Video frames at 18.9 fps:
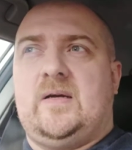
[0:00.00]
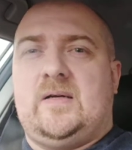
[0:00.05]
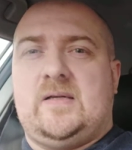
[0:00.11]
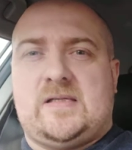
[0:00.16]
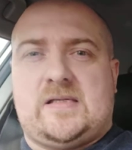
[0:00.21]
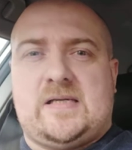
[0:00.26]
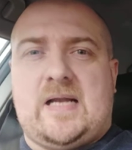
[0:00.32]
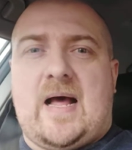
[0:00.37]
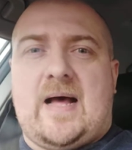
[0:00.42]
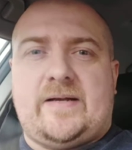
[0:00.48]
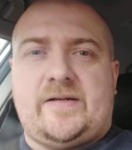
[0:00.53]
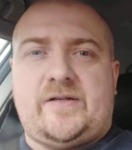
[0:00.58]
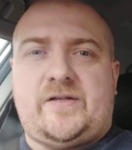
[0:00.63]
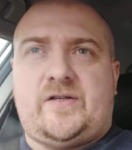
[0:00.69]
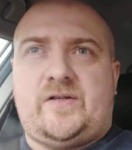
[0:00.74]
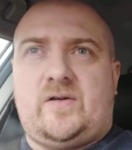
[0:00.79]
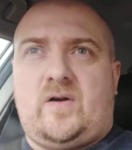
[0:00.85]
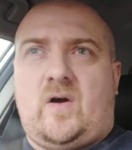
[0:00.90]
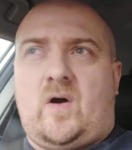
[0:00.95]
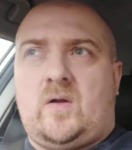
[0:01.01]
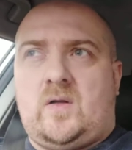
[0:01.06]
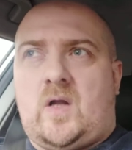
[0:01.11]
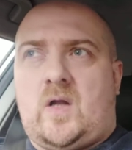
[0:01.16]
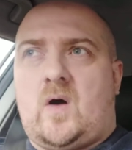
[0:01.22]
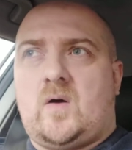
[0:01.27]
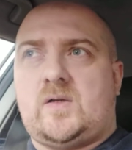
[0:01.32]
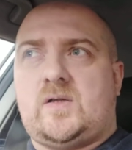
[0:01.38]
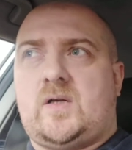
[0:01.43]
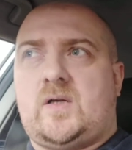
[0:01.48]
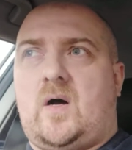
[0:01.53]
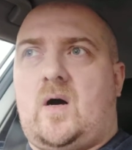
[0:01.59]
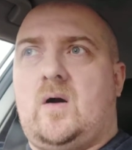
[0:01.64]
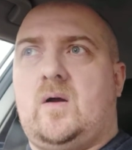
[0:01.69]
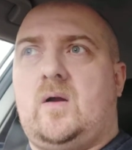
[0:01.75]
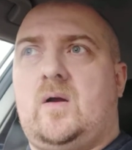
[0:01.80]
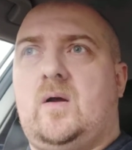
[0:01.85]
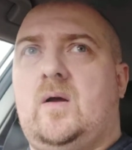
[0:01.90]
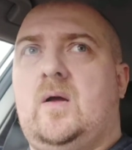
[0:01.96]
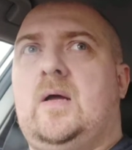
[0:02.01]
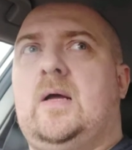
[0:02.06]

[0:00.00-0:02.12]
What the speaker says: Snatch or Lock, Stock.